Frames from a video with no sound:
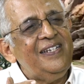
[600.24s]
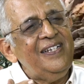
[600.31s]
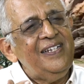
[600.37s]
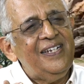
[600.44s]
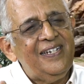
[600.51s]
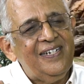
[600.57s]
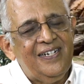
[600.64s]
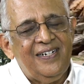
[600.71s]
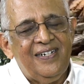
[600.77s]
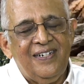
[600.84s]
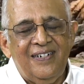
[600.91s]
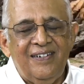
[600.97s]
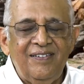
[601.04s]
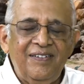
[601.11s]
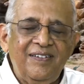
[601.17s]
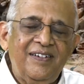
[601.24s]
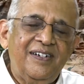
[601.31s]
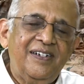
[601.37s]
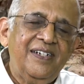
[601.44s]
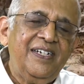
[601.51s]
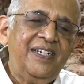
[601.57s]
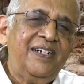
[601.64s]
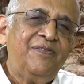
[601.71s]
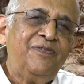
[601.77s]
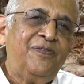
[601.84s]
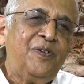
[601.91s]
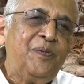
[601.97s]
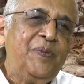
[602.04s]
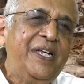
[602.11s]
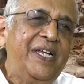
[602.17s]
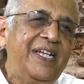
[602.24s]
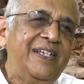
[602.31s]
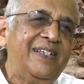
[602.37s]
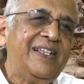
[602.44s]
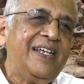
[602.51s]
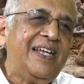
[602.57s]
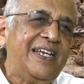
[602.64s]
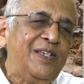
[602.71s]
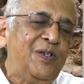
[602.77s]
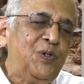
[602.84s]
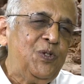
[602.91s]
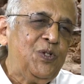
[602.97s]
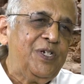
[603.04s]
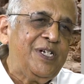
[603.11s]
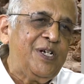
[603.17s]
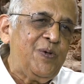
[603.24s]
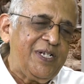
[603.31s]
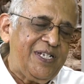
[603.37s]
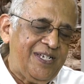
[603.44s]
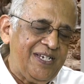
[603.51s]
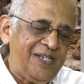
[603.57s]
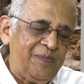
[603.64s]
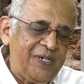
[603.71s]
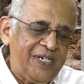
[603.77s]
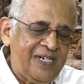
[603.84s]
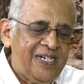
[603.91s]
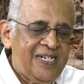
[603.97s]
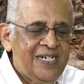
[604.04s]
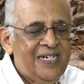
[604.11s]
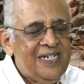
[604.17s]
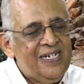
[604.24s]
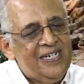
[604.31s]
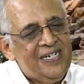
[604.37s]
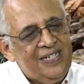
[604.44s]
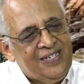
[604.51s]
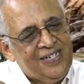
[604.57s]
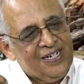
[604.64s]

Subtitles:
is for me, it is an unusual question, but it's a